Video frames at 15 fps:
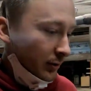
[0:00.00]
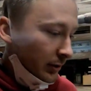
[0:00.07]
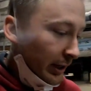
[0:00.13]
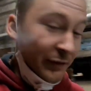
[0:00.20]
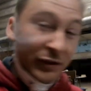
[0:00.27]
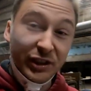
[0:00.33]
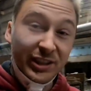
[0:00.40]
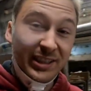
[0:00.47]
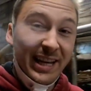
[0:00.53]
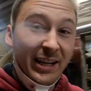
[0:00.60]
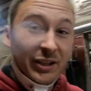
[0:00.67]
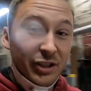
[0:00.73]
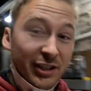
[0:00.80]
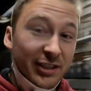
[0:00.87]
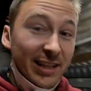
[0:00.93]
If she stays,
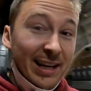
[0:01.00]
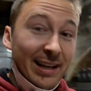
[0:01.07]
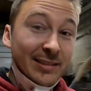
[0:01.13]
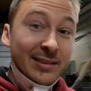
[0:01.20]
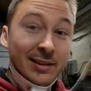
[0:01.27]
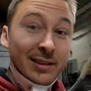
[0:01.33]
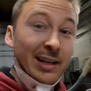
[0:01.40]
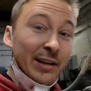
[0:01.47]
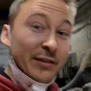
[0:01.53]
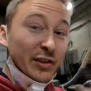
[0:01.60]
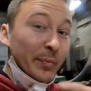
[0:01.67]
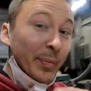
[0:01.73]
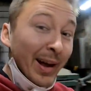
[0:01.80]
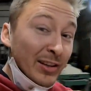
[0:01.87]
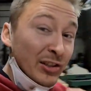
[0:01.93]
she stays. If she
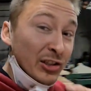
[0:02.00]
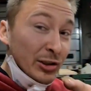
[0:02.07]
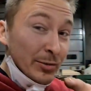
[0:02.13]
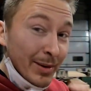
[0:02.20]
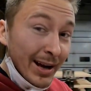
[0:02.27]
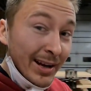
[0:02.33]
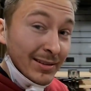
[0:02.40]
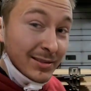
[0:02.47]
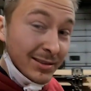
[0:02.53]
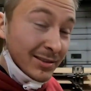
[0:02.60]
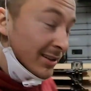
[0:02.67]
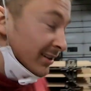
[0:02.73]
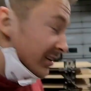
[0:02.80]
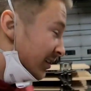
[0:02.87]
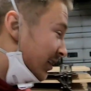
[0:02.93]
bends, she bends.
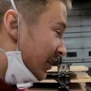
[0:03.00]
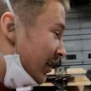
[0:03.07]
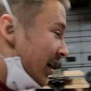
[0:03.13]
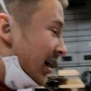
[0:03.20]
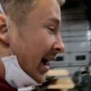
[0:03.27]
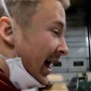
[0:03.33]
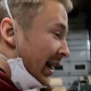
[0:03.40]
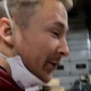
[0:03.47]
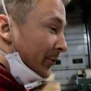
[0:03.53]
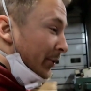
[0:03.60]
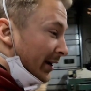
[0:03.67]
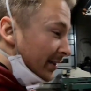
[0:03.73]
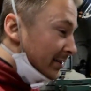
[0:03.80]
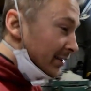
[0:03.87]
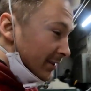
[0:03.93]

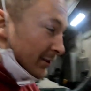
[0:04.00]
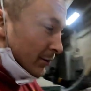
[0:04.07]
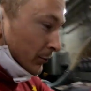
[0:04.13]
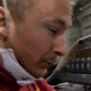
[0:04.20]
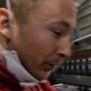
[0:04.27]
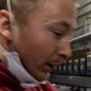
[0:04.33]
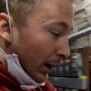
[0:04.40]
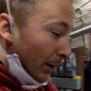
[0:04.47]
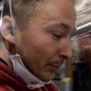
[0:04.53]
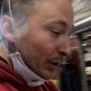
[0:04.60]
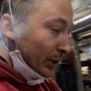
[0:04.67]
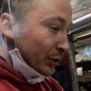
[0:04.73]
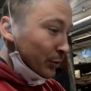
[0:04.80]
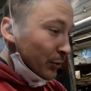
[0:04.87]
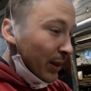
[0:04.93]
Anyways, I'm gonna
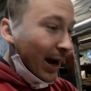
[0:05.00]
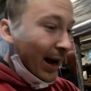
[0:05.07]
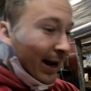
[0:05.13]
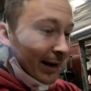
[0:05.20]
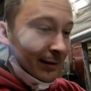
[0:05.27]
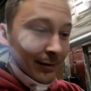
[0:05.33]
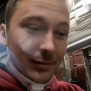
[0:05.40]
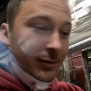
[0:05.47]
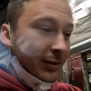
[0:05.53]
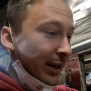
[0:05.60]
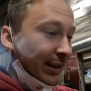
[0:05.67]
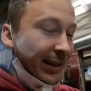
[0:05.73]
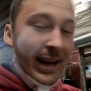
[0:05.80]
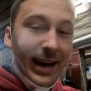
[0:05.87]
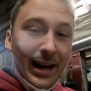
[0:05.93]
do that, get
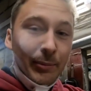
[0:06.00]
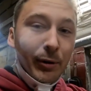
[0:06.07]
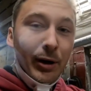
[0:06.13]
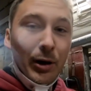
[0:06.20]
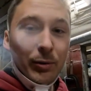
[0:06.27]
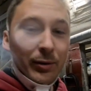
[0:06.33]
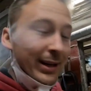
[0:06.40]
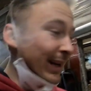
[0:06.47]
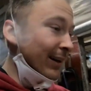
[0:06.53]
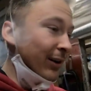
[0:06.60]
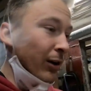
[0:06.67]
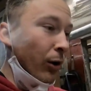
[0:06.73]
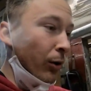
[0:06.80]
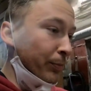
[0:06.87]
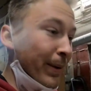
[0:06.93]
the hammer out, get it
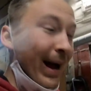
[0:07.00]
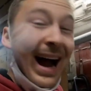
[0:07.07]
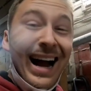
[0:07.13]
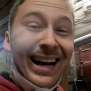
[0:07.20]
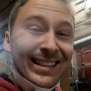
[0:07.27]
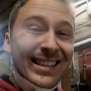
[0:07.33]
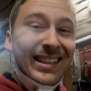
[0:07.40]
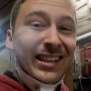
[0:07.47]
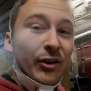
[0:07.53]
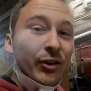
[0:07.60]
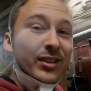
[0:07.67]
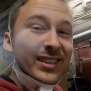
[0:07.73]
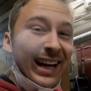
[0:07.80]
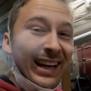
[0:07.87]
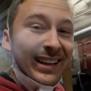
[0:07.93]
all packed in there as
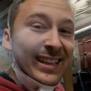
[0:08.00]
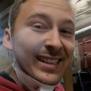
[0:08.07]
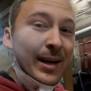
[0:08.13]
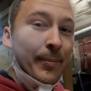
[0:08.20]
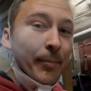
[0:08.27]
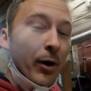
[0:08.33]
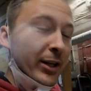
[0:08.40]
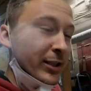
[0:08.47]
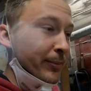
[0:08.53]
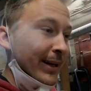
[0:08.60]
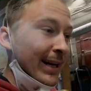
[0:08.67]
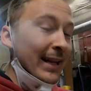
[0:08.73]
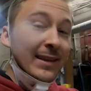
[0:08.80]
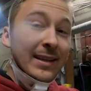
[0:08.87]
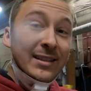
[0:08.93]
tightly as I possibly
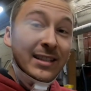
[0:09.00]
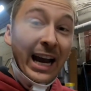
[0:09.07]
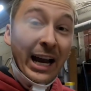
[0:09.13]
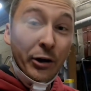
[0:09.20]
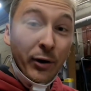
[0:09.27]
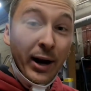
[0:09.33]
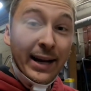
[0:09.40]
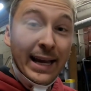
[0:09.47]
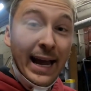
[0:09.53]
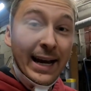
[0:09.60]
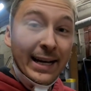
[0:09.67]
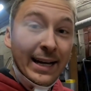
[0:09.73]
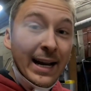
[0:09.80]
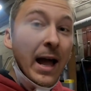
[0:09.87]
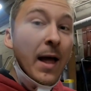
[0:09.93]
can. The tighter I get
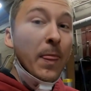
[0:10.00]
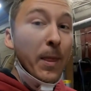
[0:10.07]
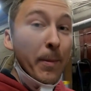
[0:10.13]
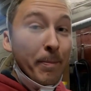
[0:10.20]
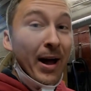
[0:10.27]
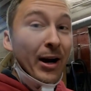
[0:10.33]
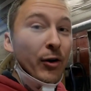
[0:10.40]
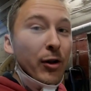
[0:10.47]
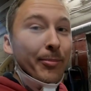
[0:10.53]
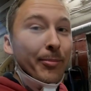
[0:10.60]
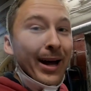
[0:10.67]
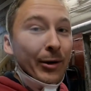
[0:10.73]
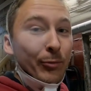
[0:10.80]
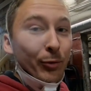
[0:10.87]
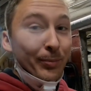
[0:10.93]
it, the better the
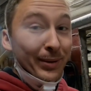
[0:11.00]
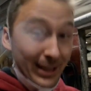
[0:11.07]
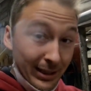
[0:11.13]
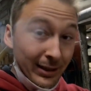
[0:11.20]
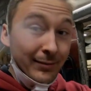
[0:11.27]
bend will be.